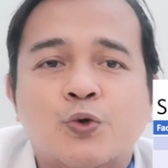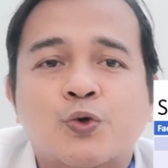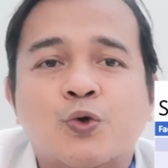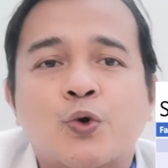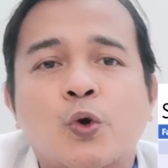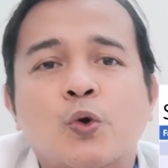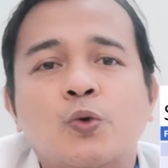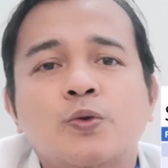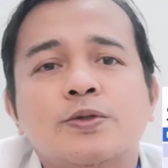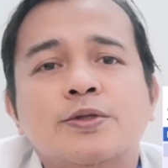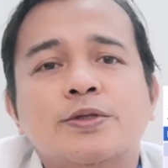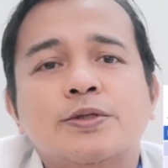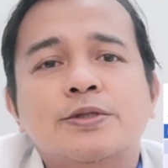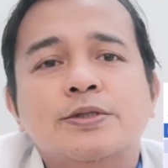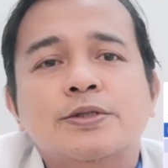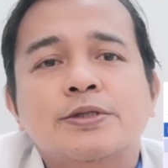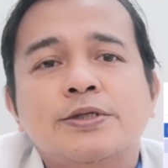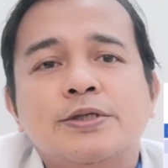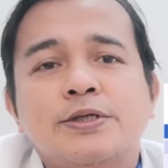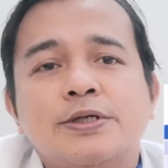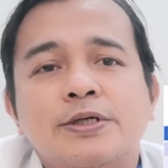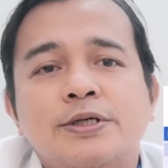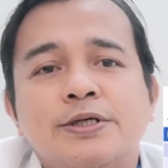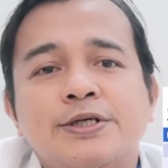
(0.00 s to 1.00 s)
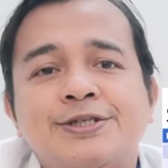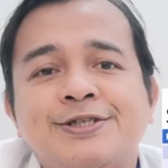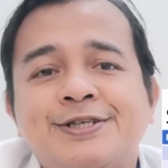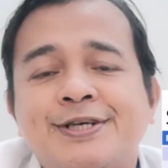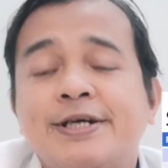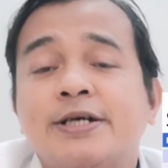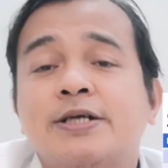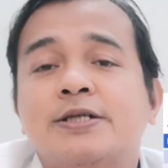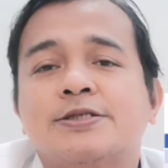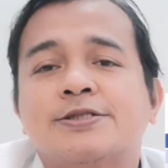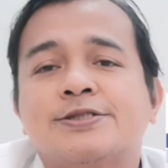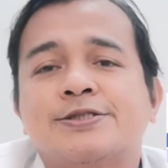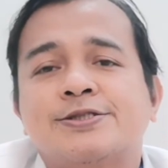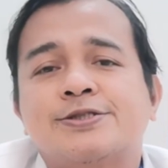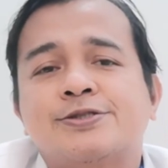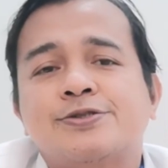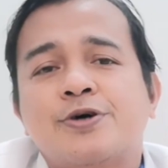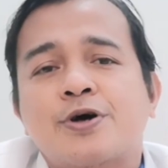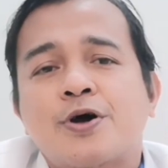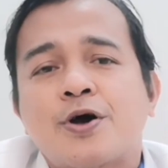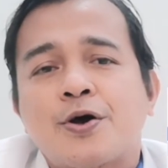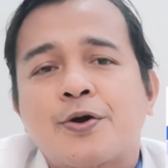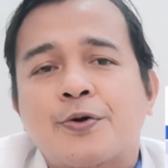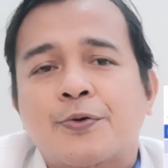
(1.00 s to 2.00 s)
sore throat, chills,
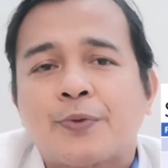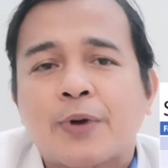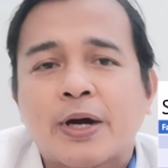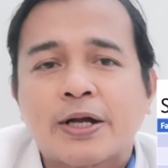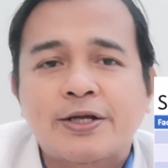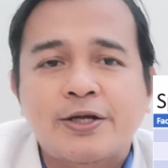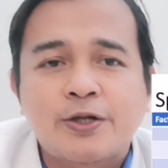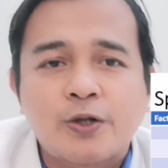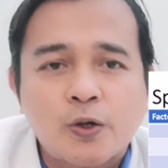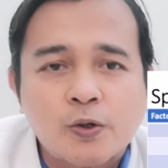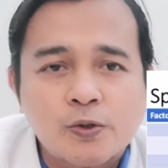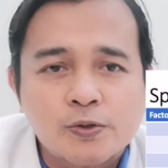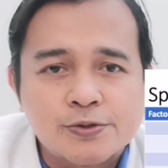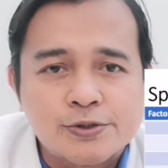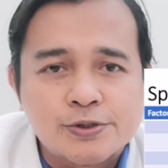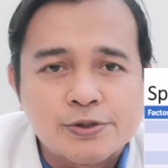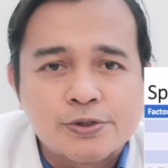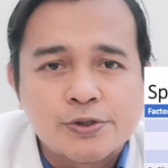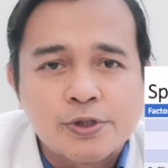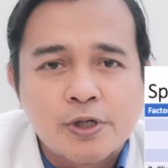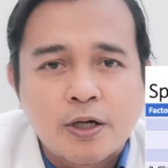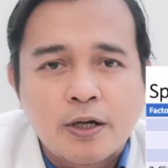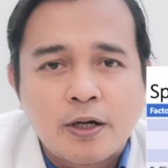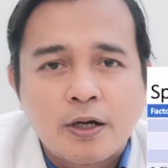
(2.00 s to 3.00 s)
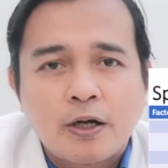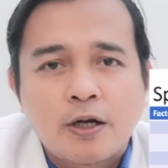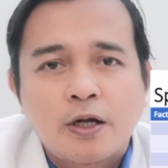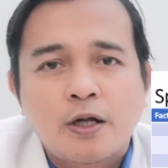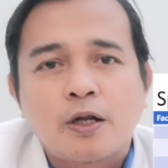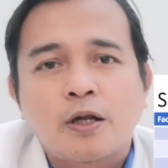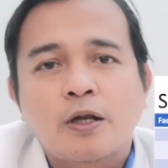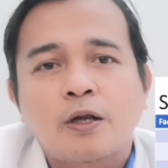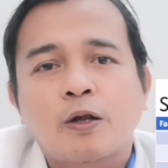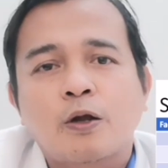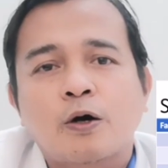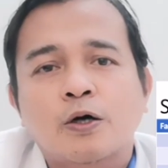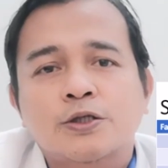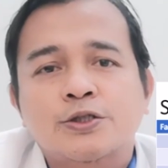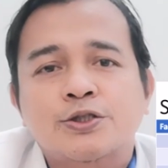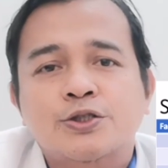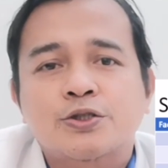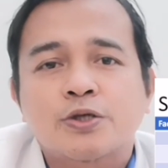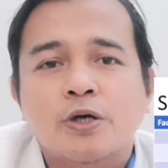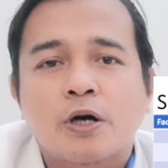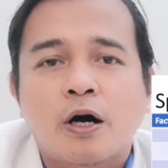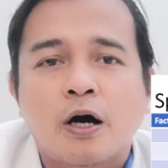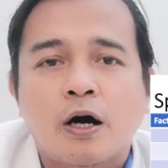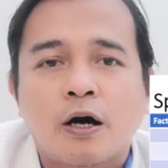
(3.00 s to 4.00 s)
runny nose,
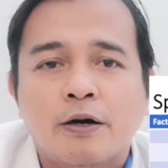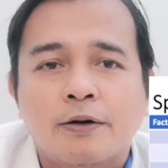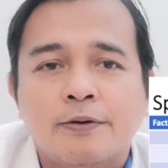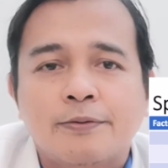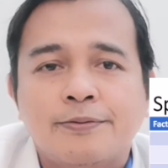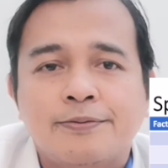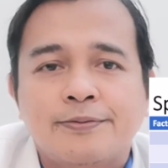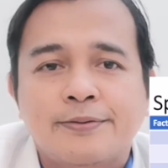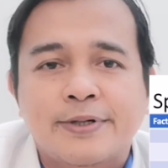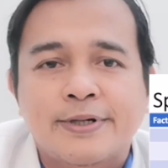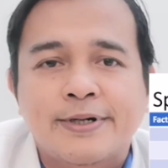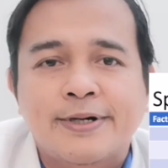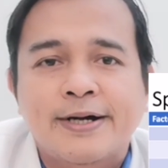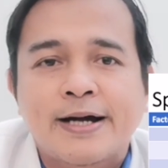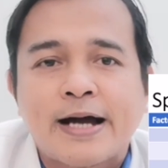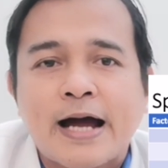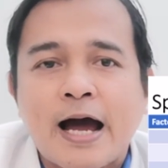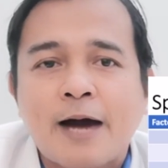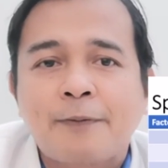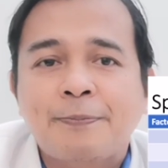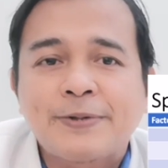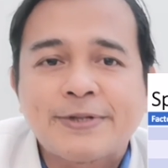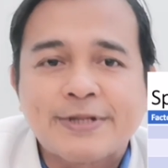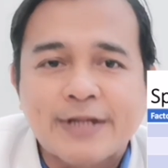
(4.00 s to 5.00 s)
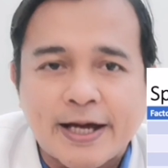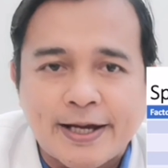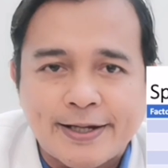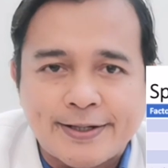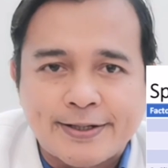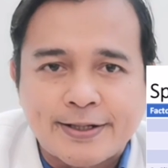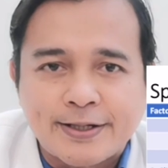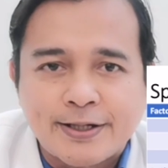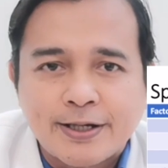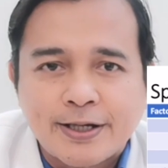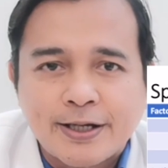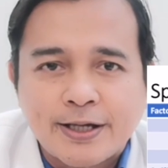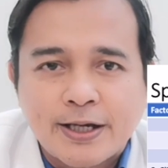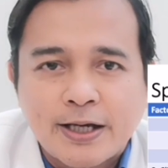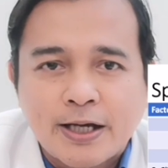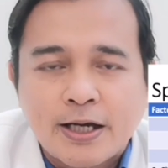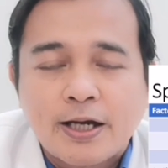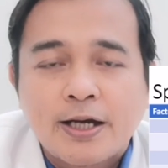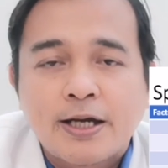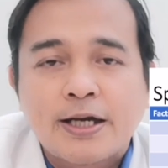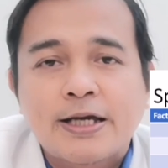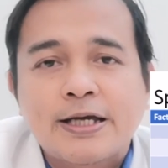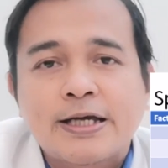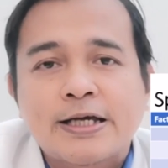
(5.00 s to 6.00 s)
loss of appetite,
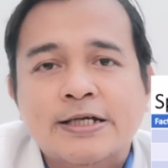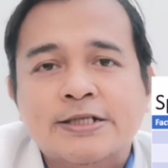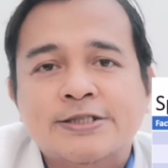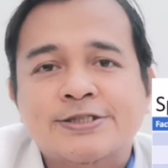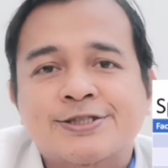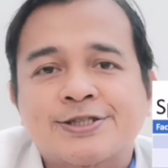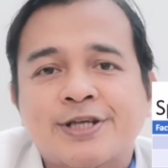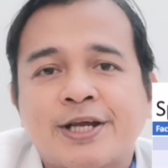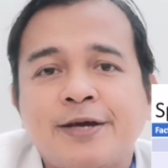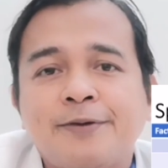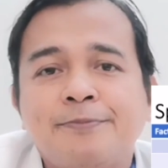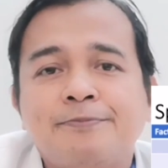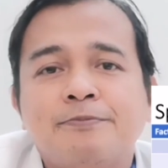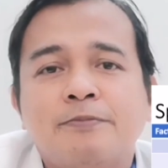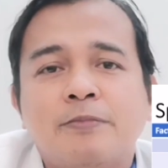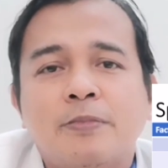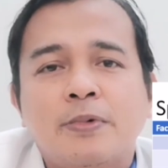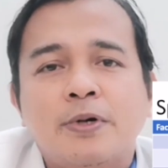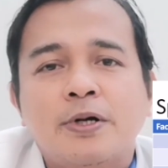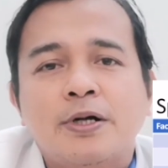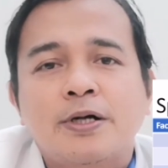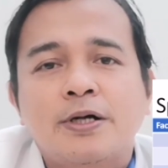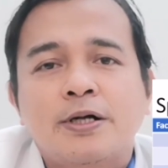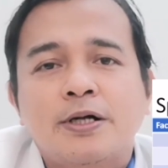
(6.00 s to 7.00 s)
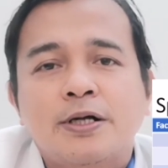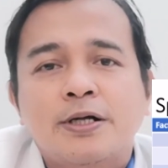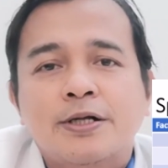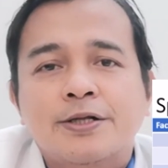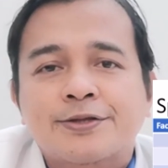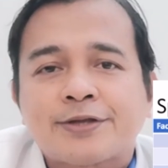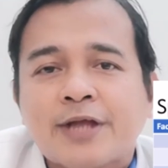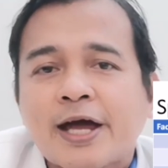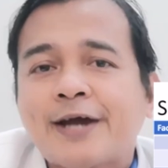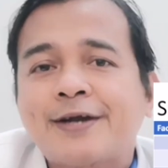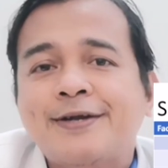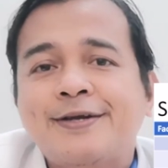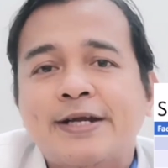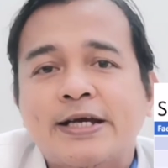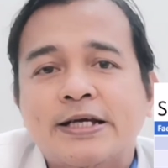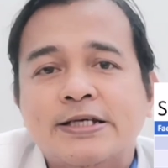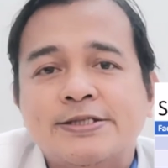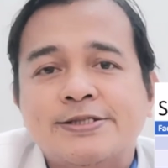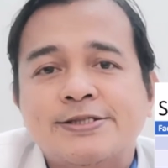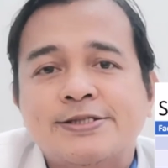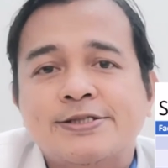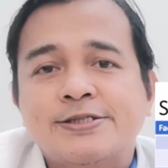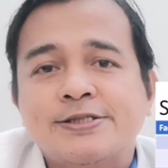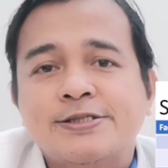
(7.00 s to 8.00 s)
extreme
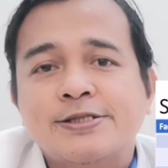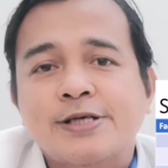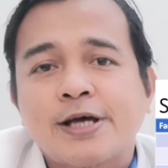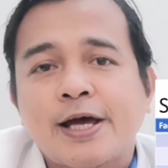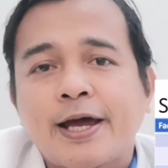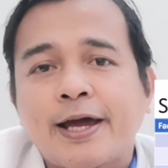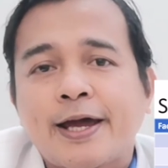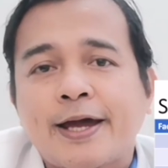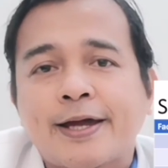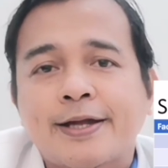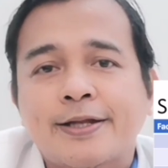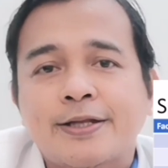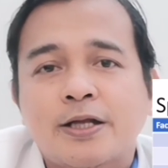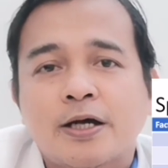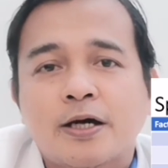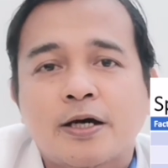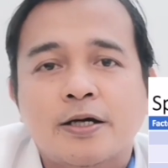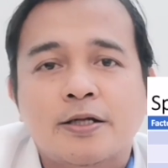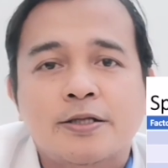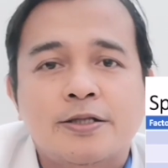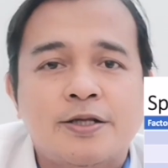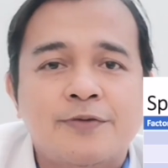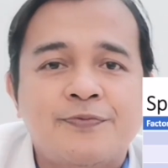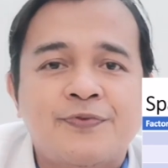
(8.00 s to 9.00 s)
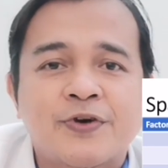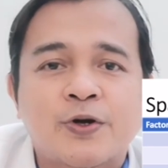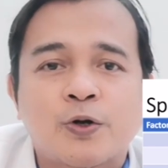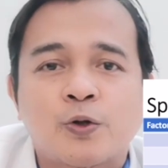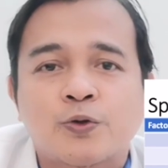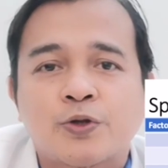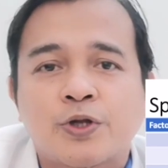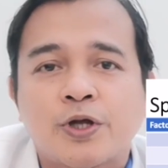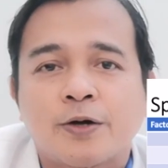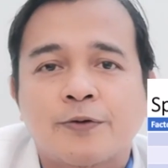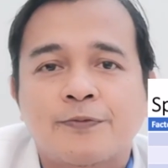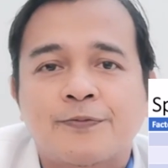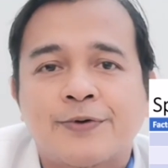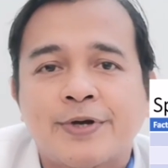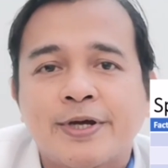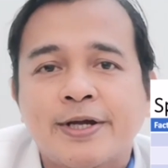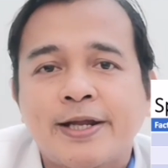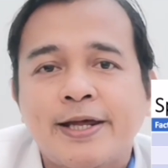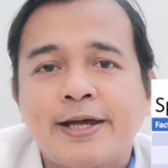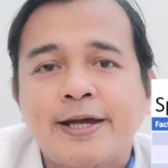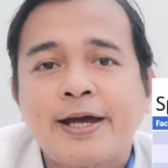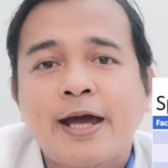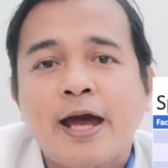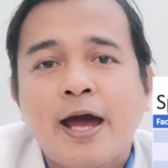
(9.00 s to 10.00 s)
tiredness, and difficulty of
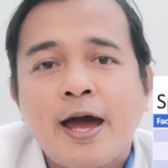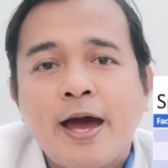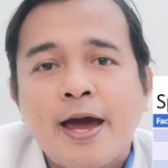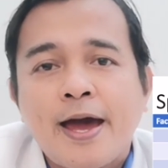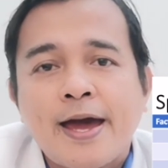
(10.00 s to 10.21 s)
breathing,